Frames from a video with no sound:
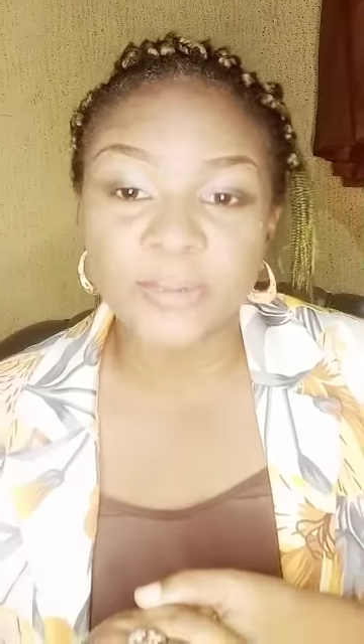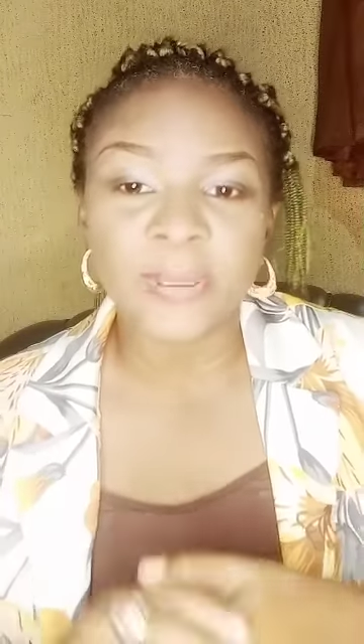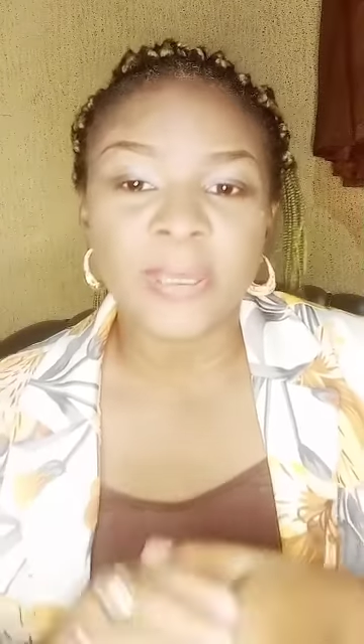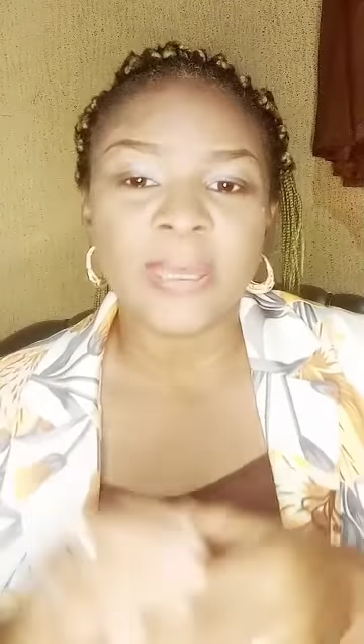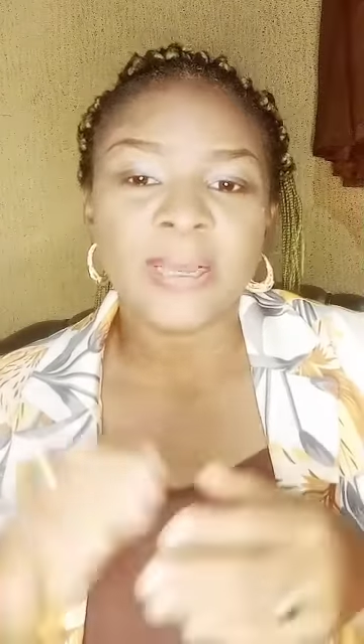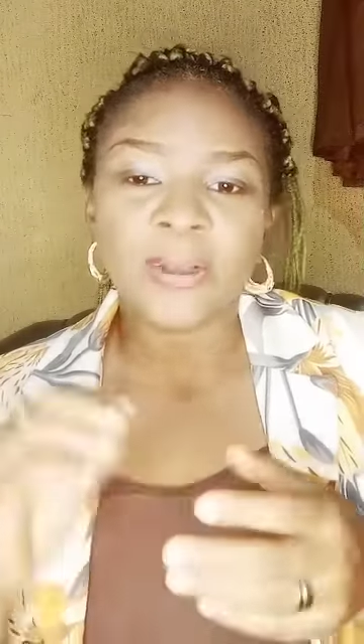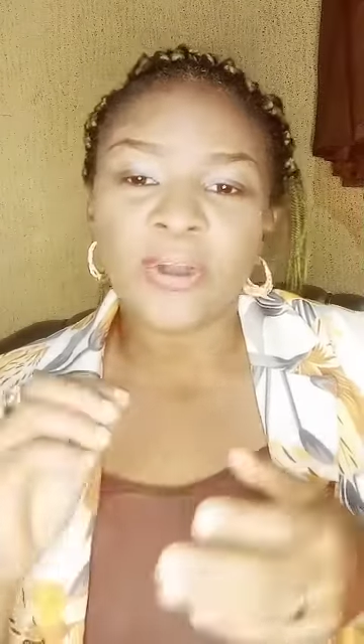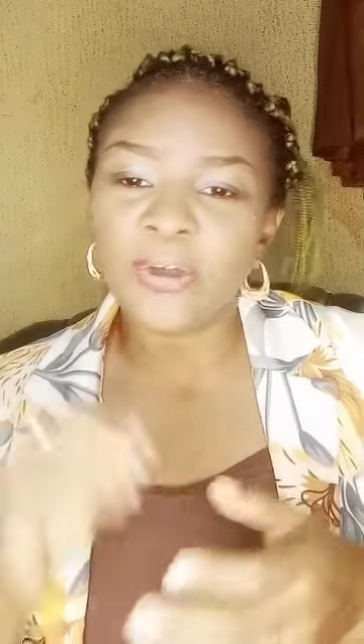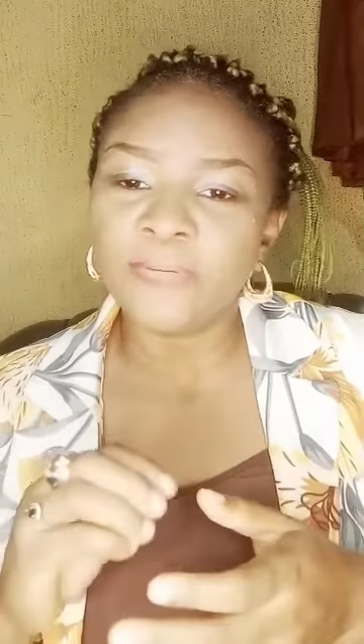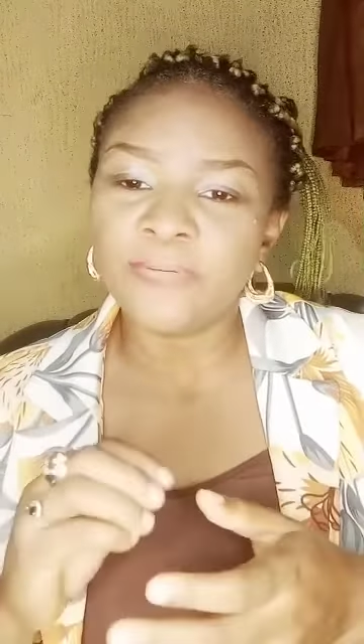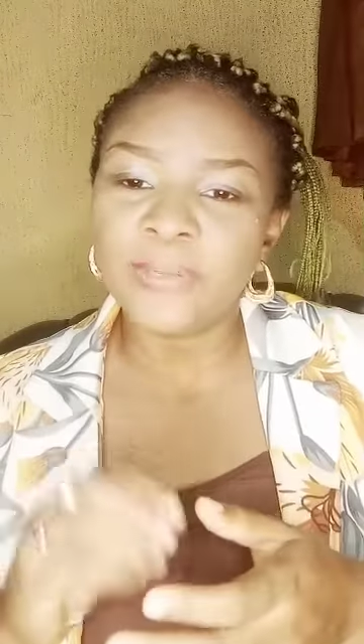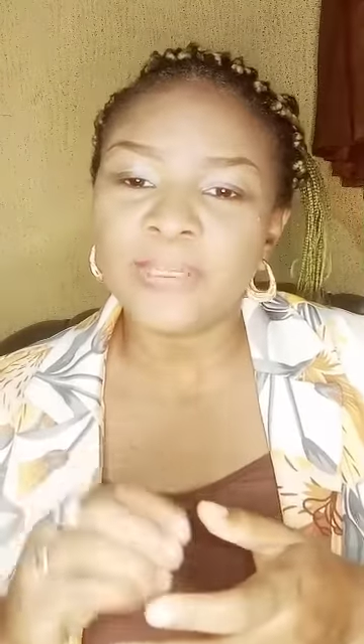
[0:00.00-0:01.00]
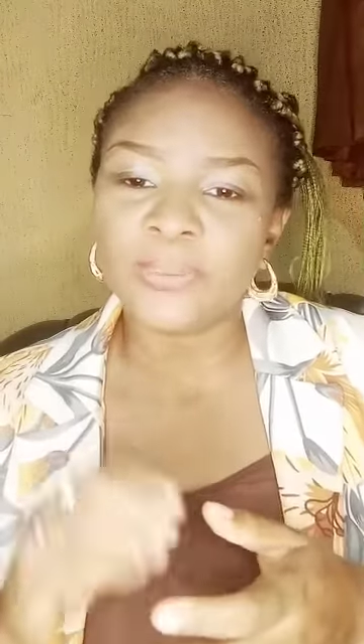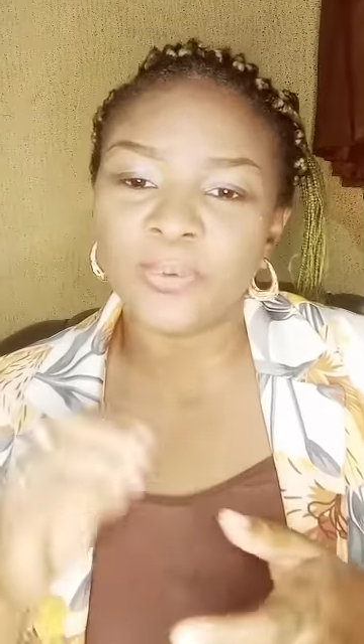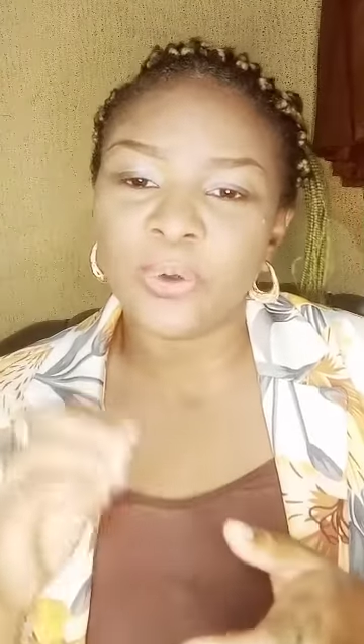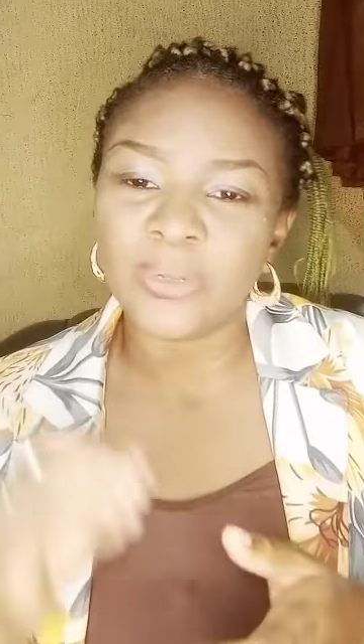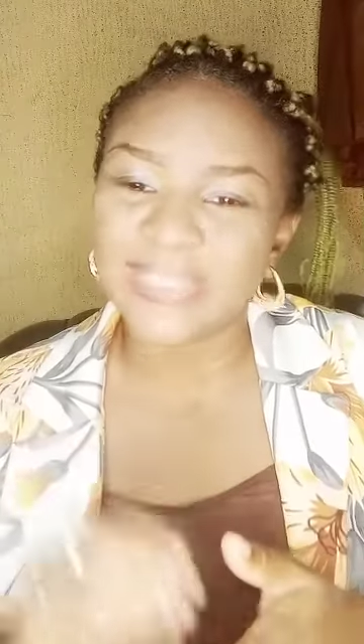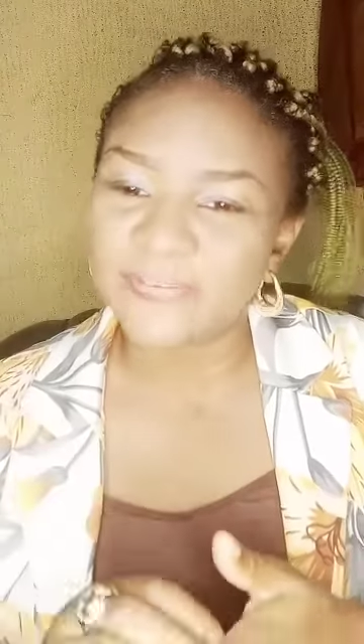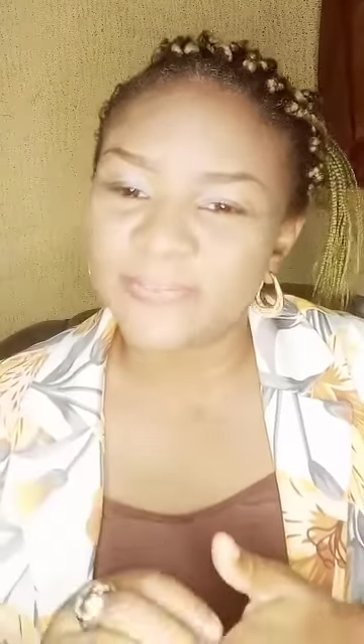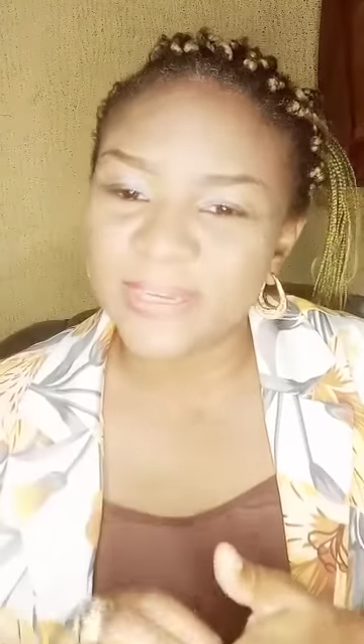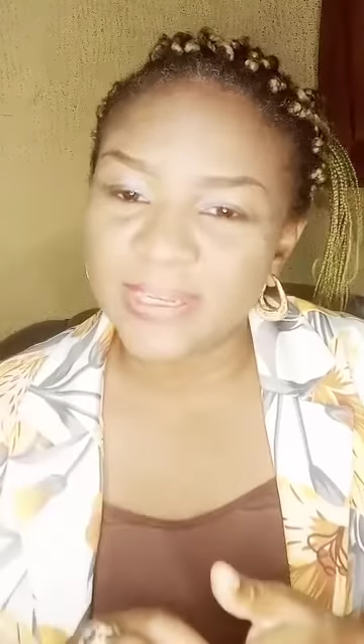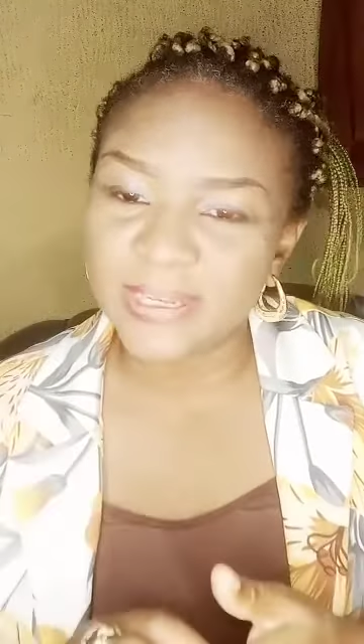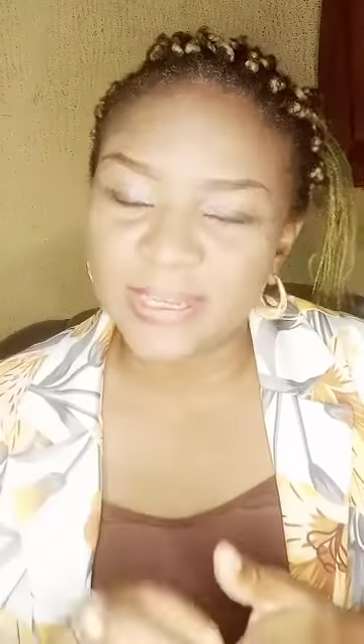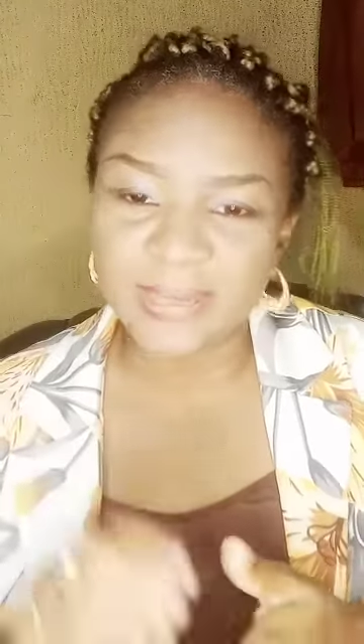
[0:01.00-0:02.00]
conflict will
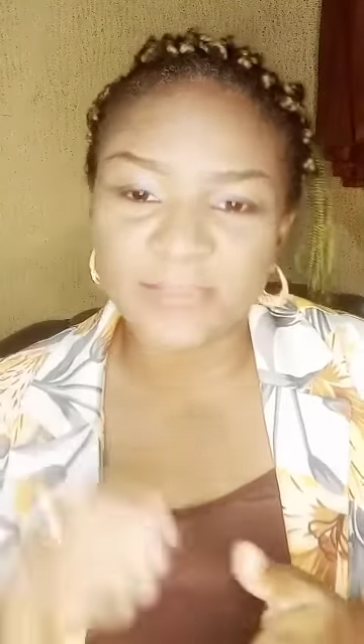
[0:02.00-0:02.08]
definitely